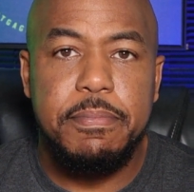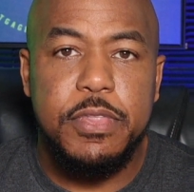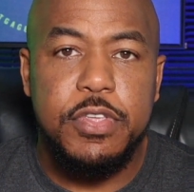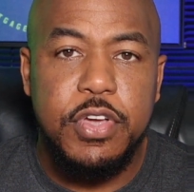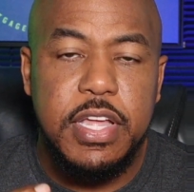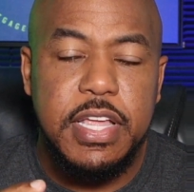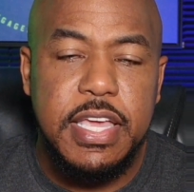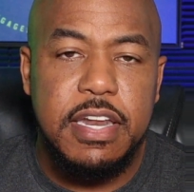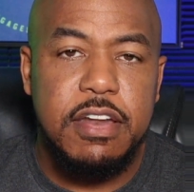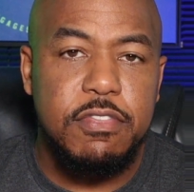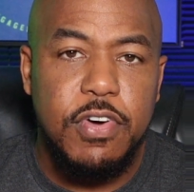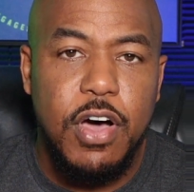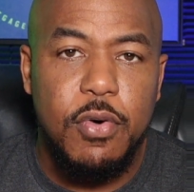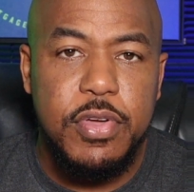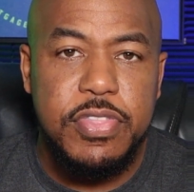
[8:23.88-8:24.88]
You can get
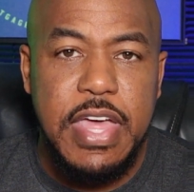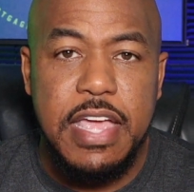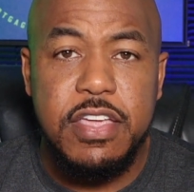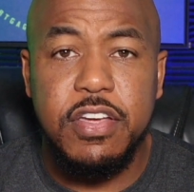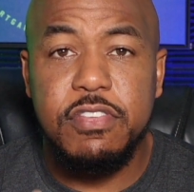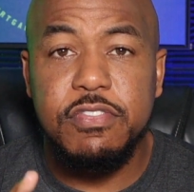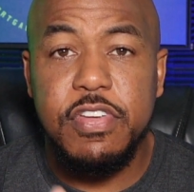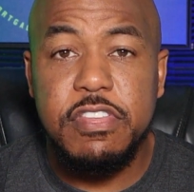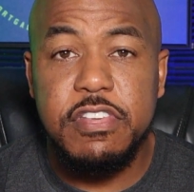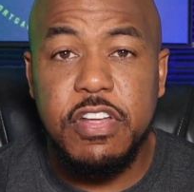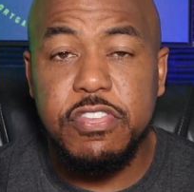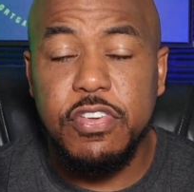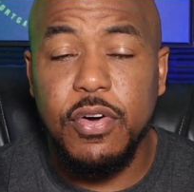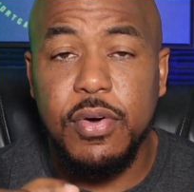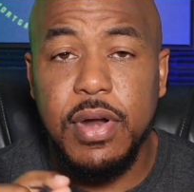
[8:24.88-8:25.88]
involved with that. You can visit
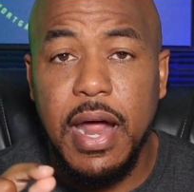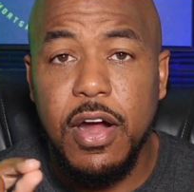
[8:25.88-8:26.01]
us on